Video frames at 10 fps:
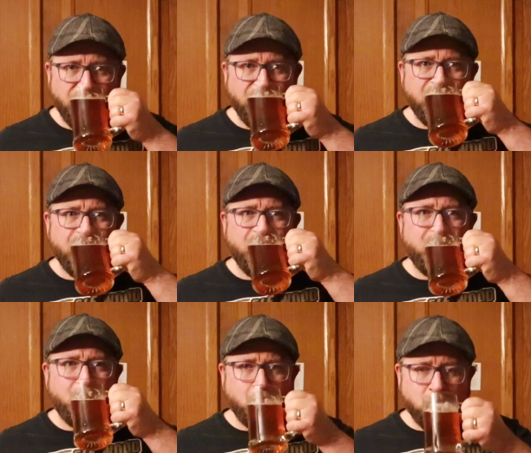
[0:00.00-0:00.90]

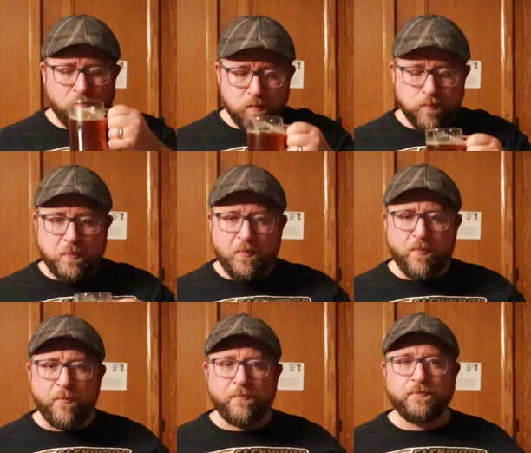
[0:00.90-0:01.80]

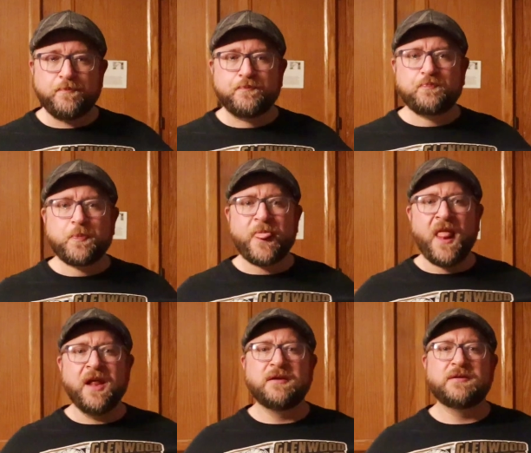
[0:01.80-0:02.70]

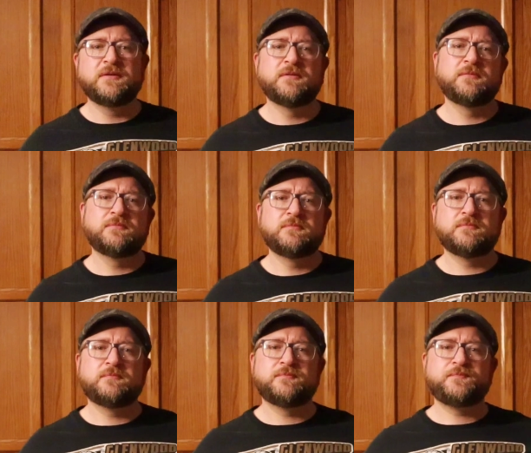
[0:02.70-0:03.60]

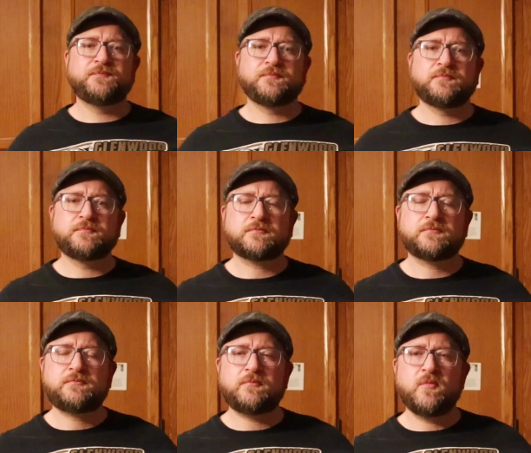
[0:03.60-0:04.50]

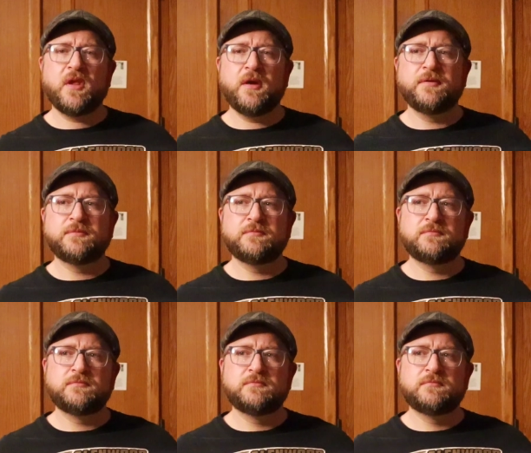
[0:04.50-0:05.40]

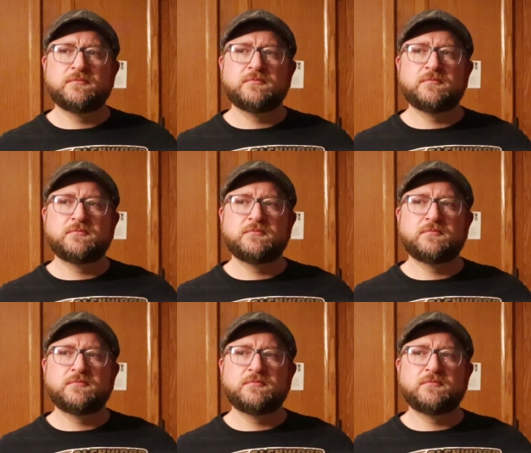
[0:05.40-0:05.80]
(no one is talking)